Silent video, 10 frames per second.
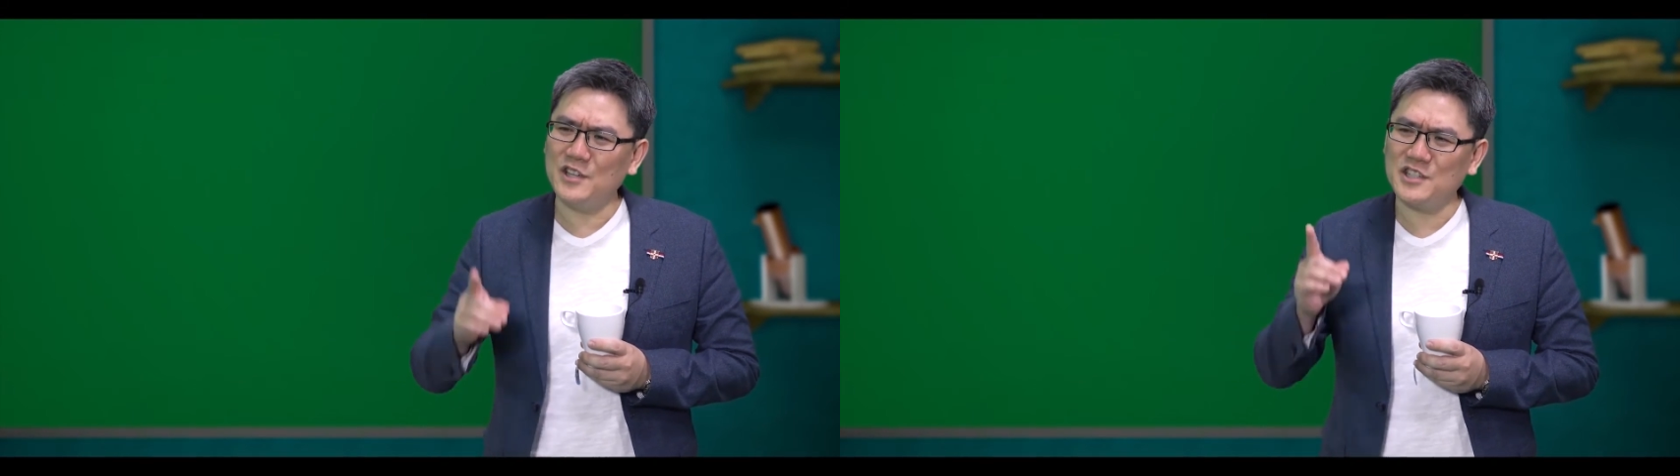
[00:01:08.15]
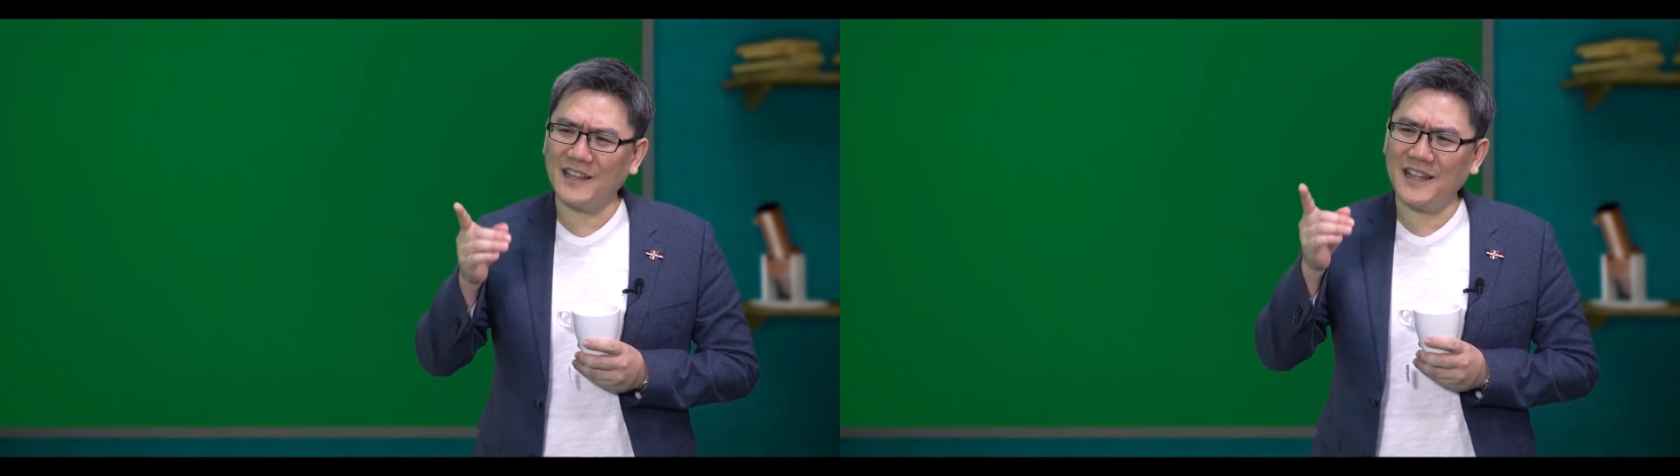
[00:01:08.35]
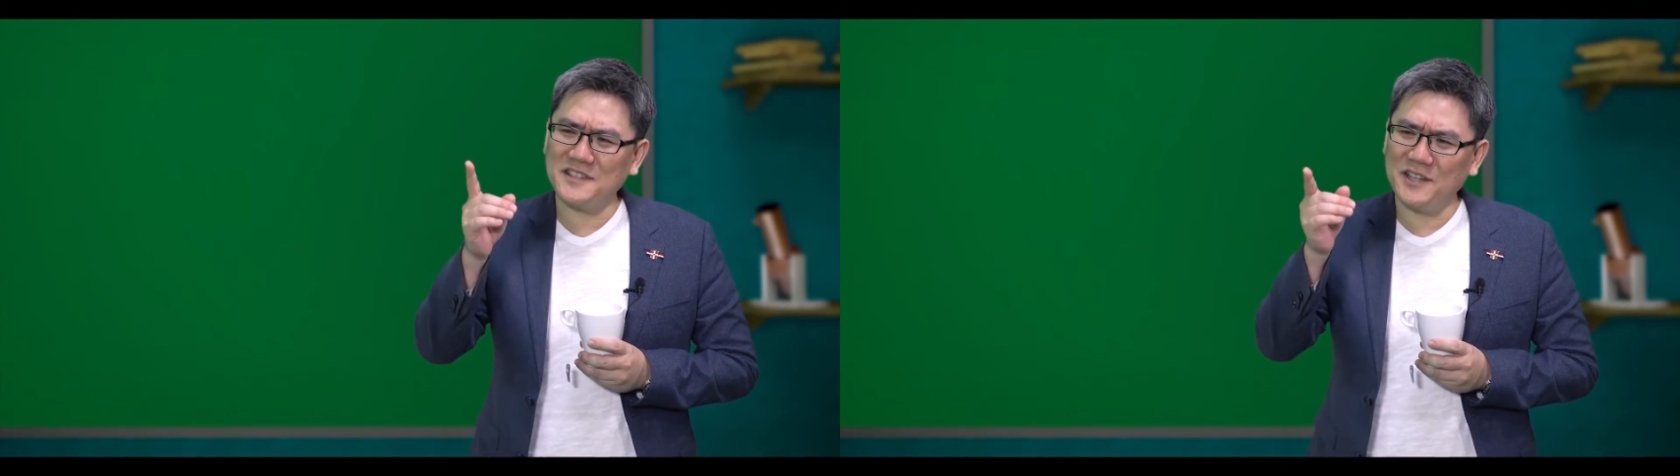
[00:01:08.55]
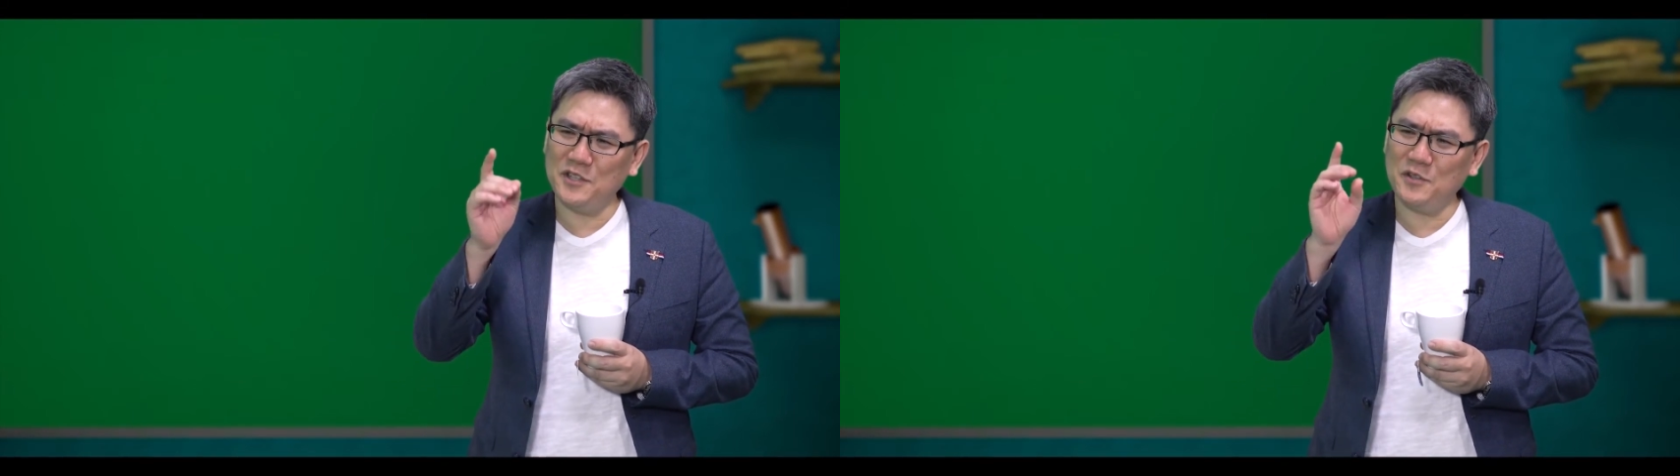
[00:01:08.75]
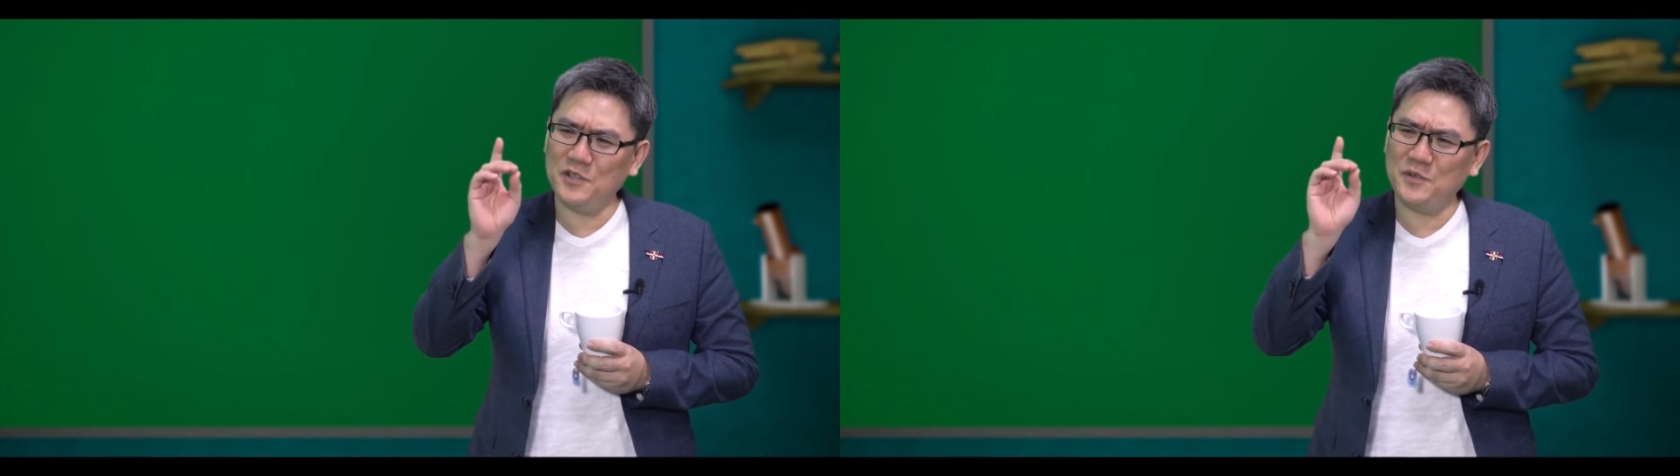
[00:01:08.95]
Shall I
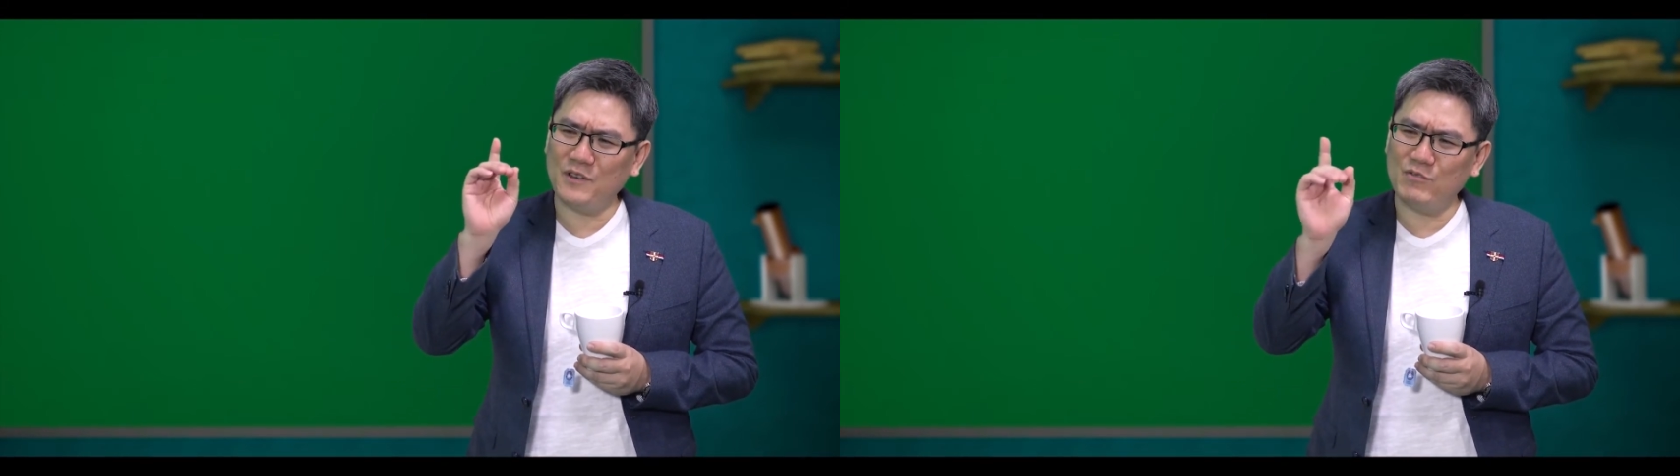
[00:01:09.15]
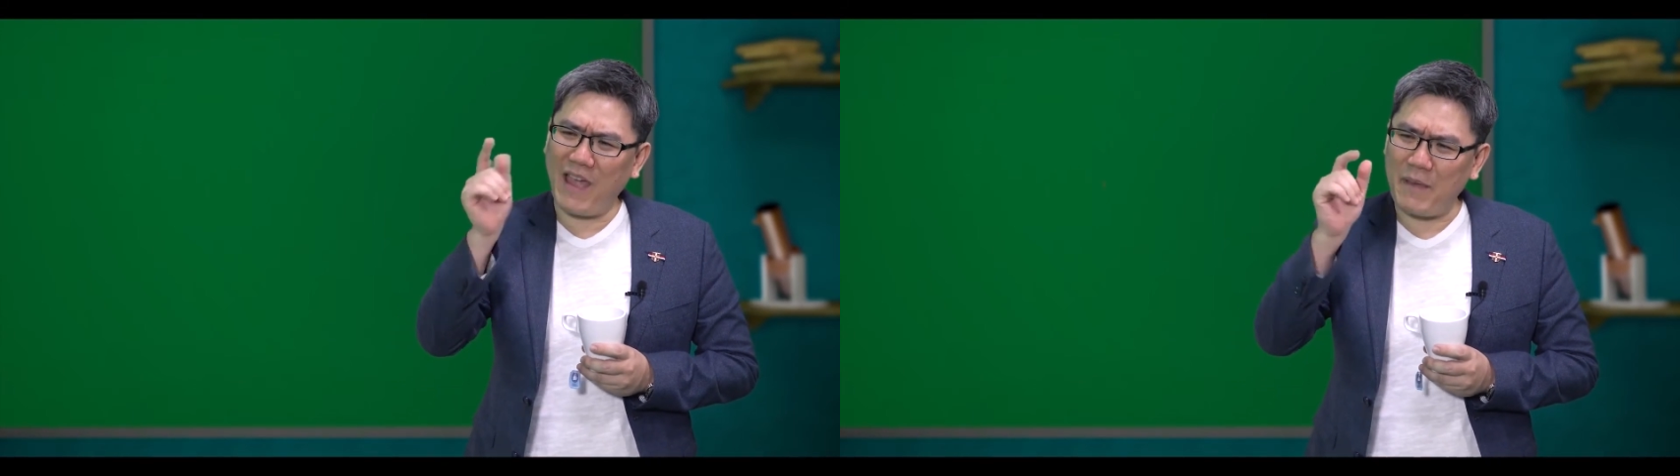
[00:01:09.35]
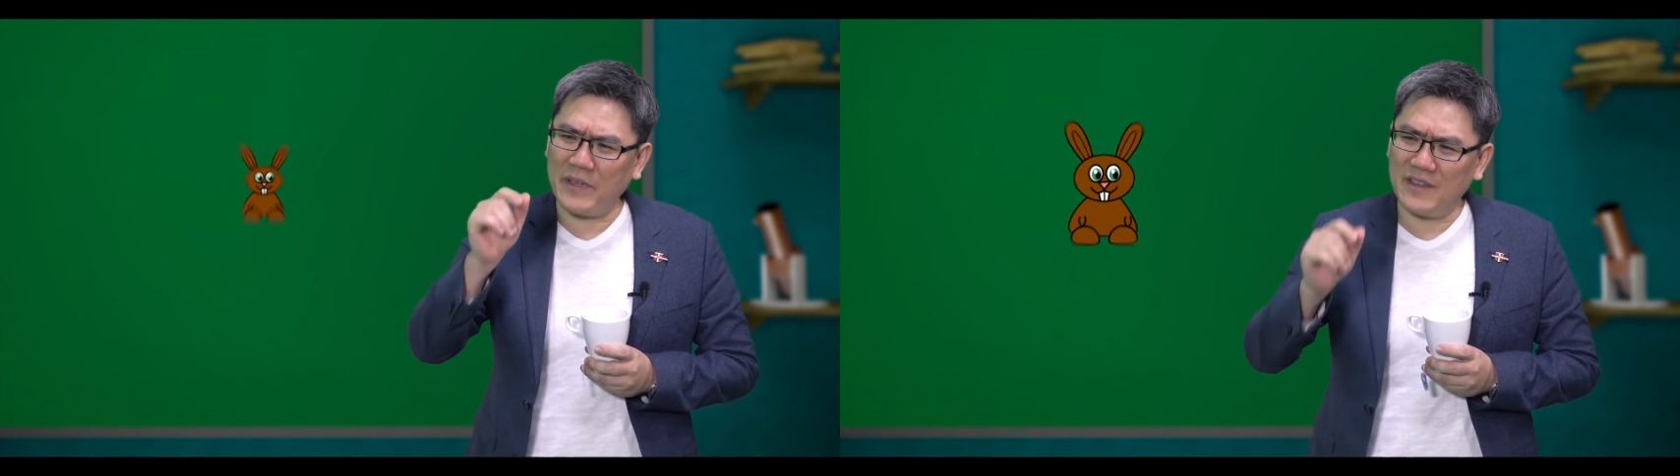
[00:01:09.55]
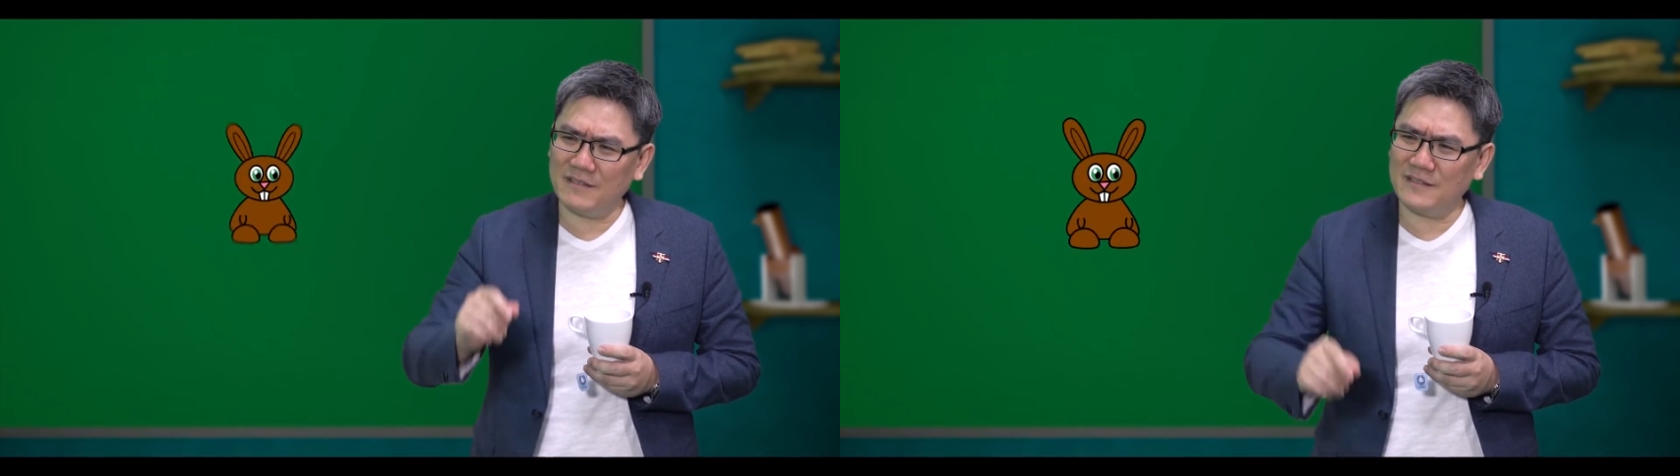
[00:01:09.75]
turn you into a rabbit?